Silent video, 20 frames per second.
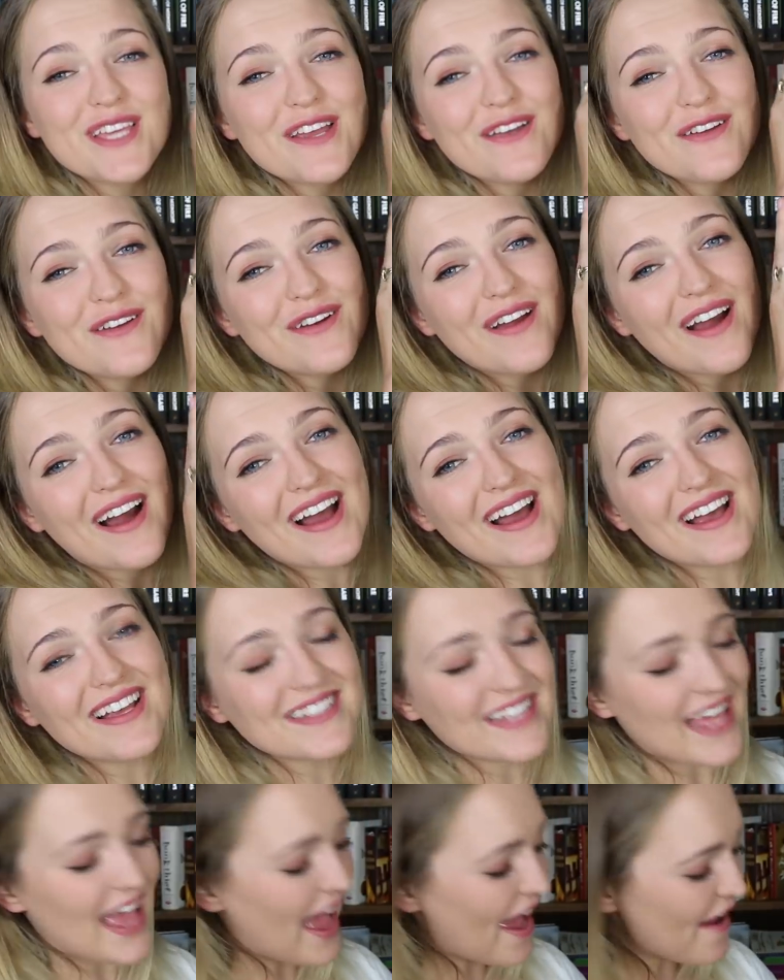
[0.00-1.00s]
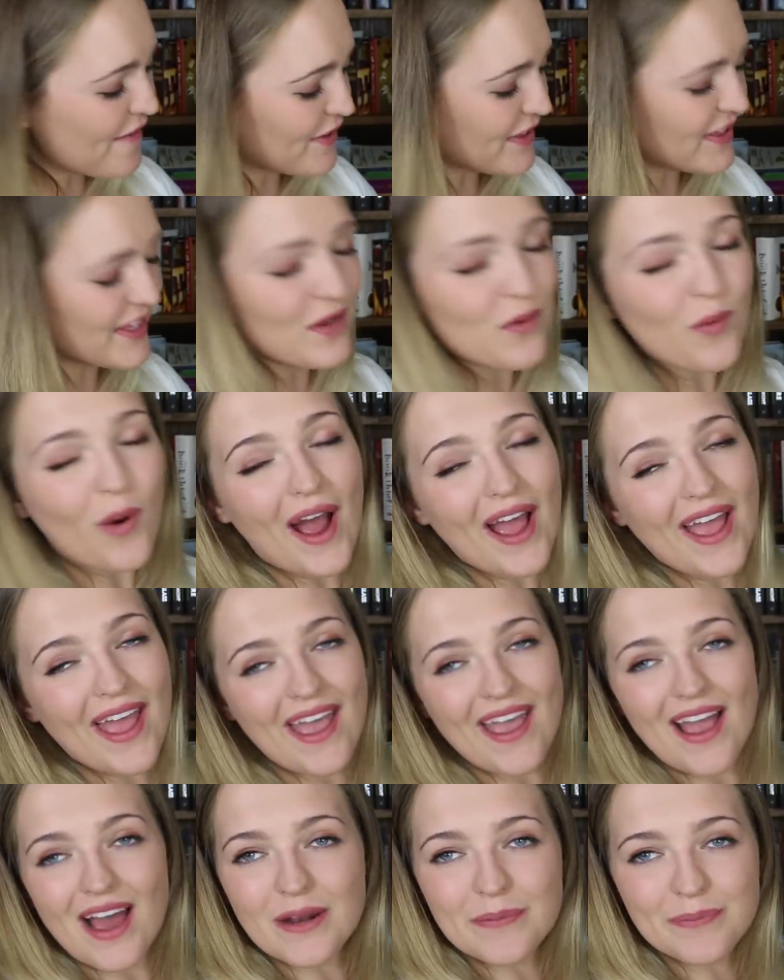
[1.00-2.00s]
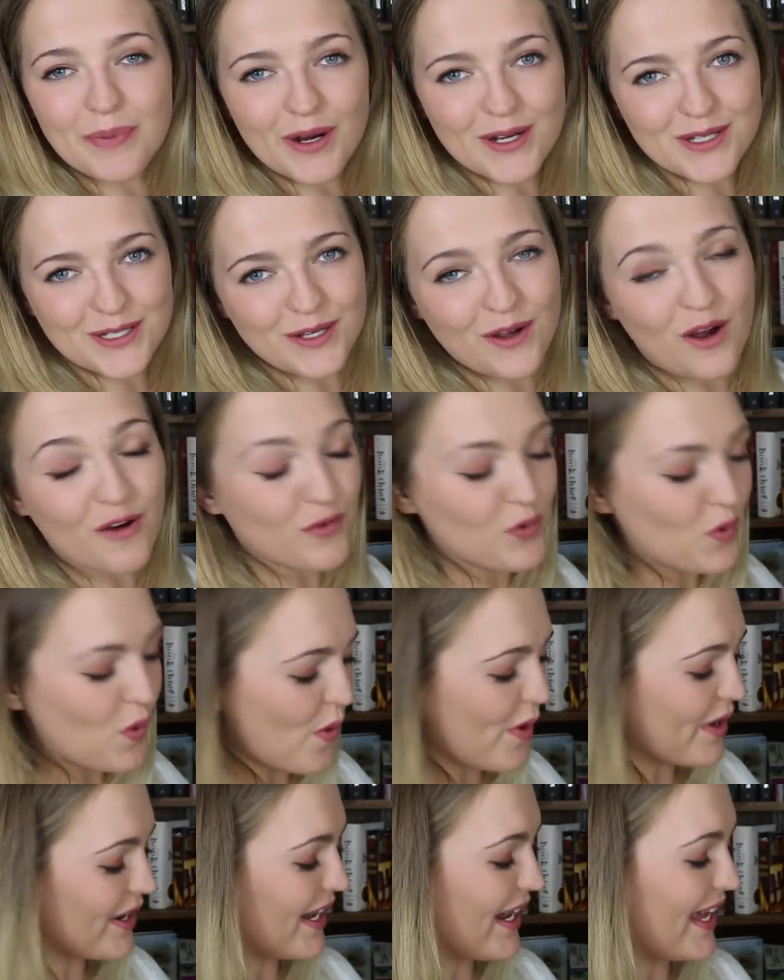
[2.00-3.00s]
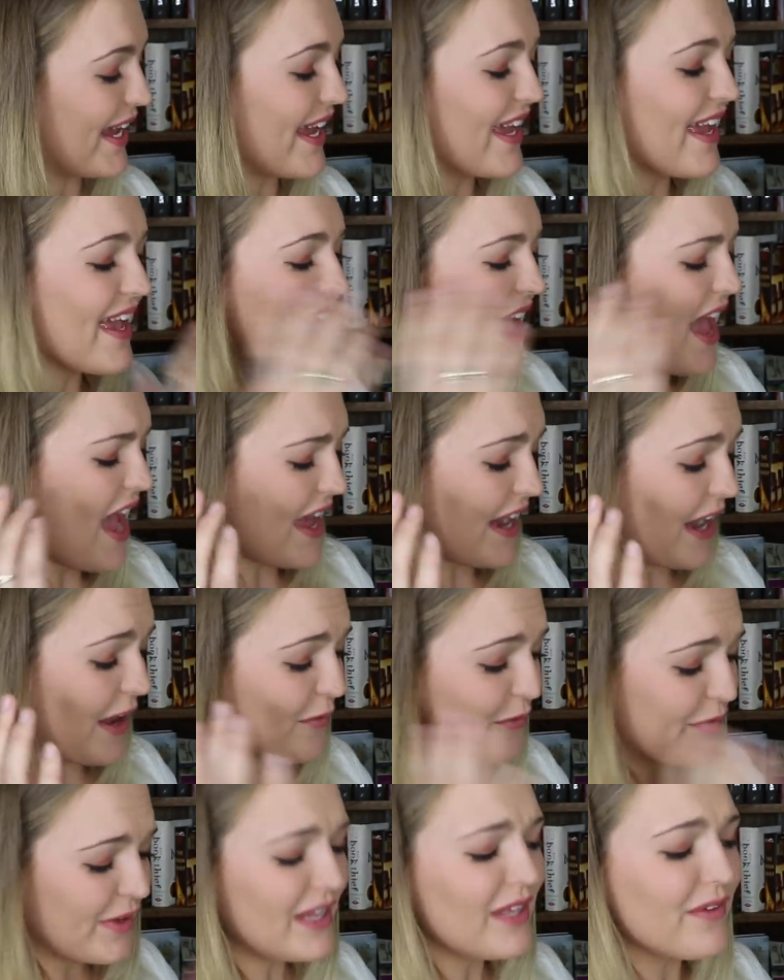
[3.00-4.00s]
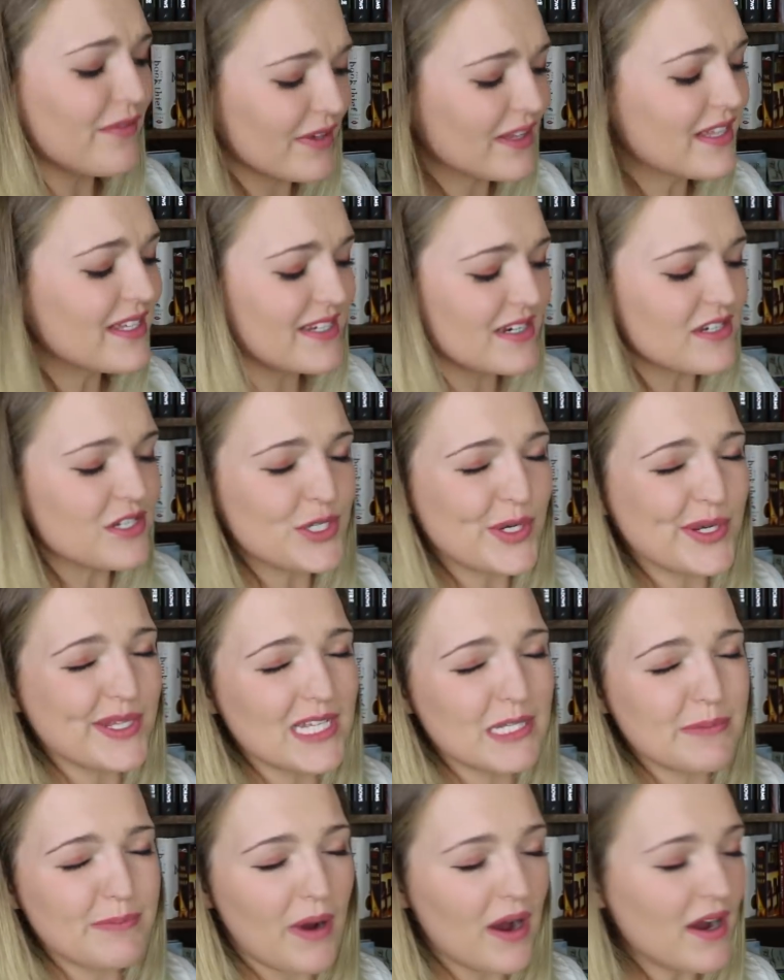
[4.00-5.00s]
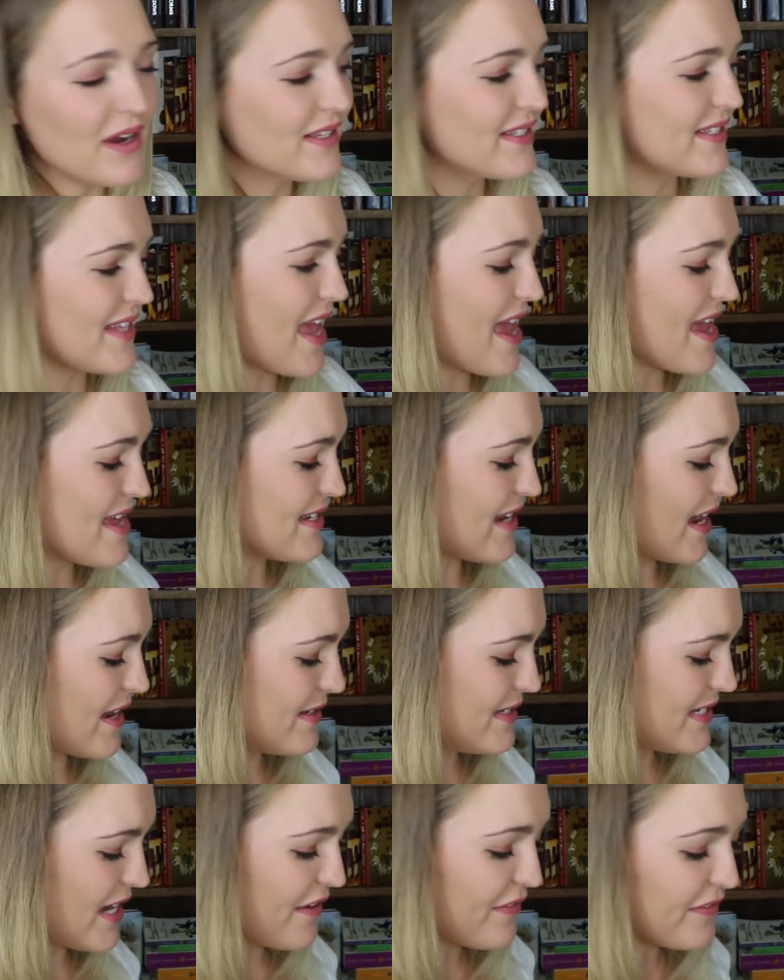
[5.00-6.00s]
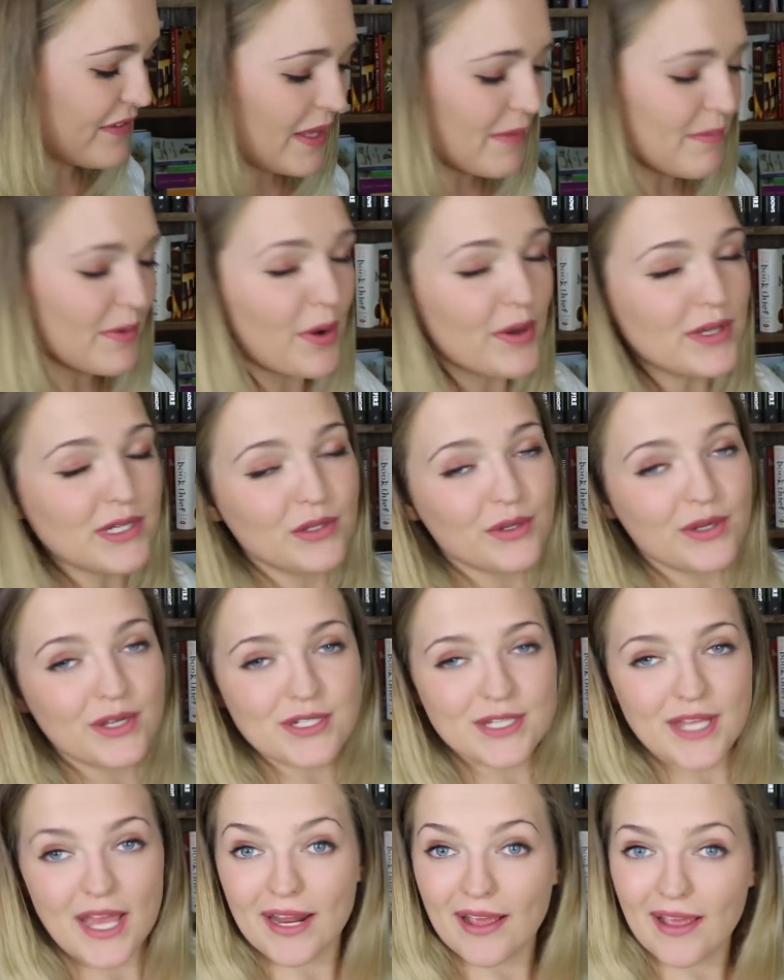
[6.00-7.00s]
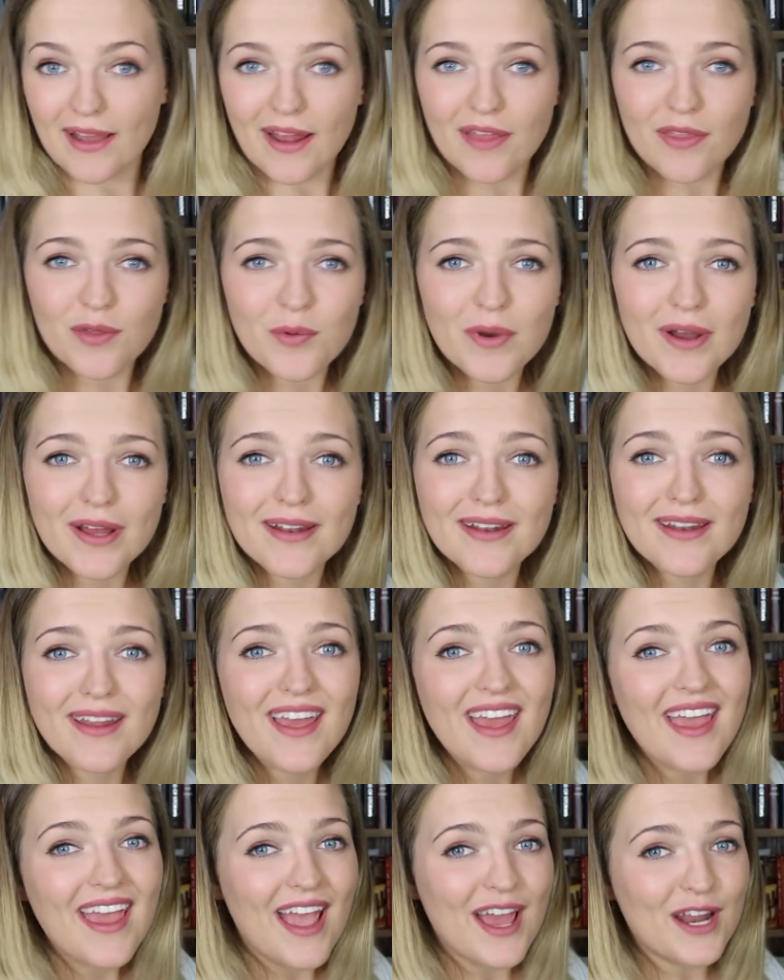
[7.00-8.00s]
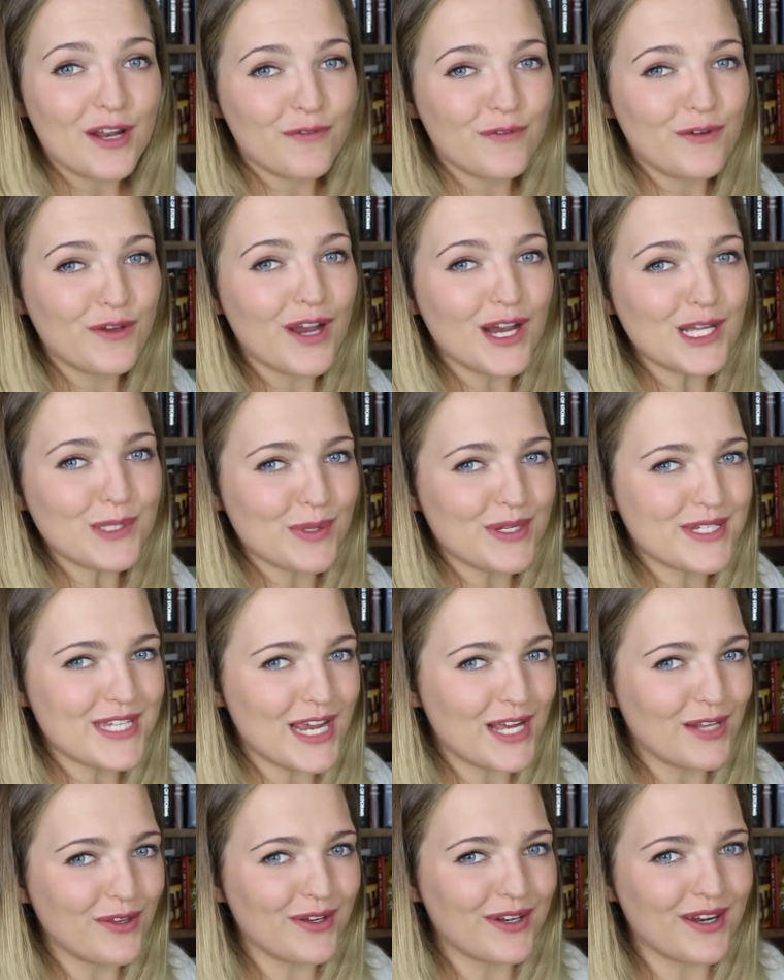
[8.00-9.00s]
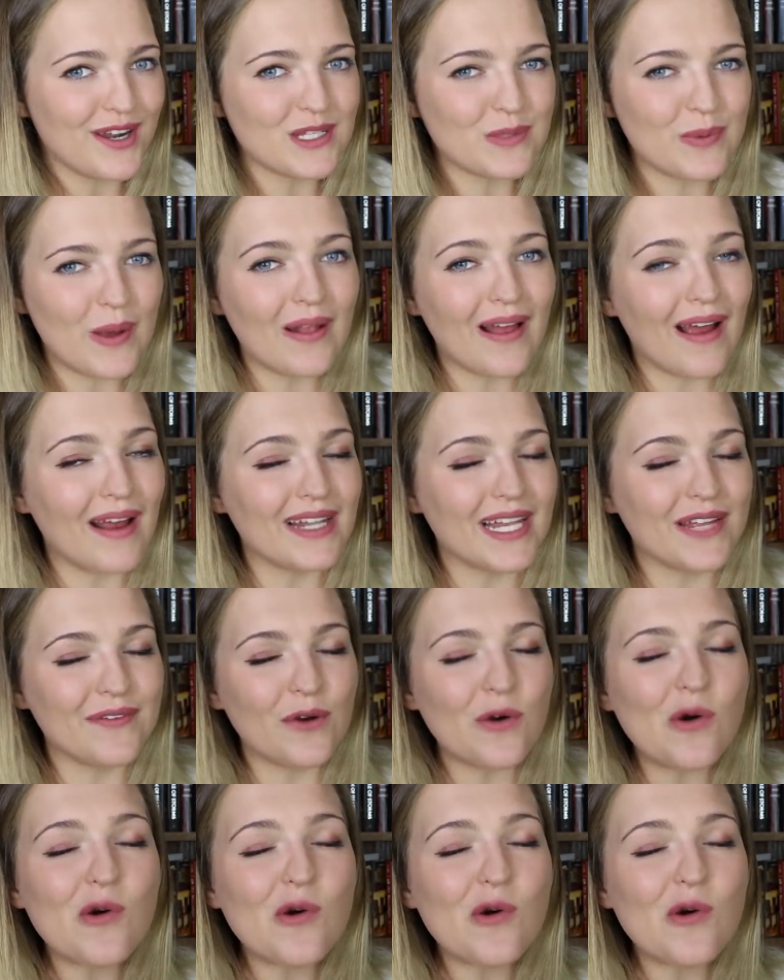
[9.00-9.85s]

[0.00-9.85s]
There you guys have the YA unboxing of Quarterly, and I really did enjoy this box, and I definitely am going to look into getting another one. And if you guys want to take a look at it as well, I'll leave